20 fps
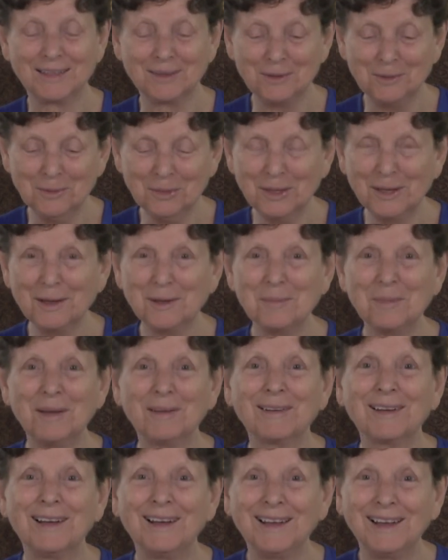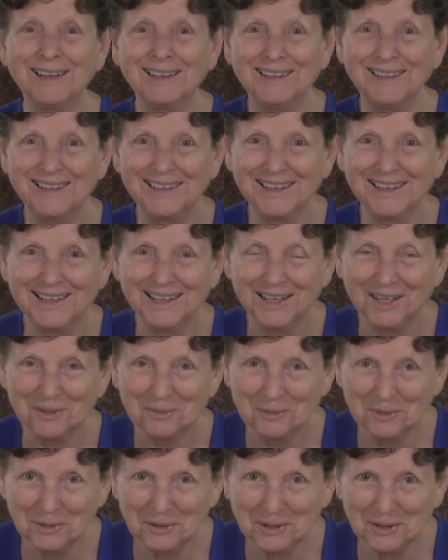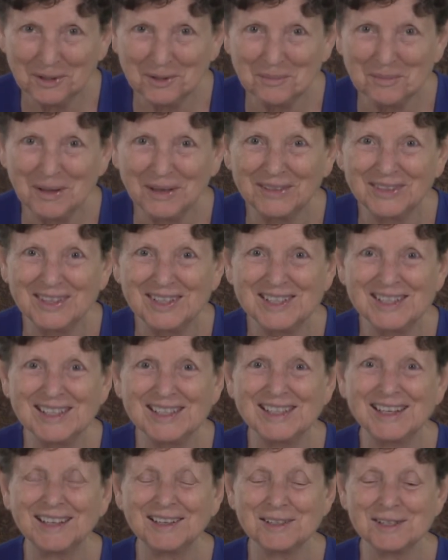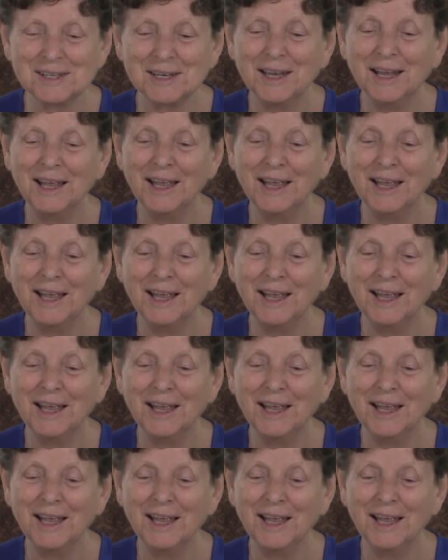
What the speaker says: You think about God, we'll think about the details.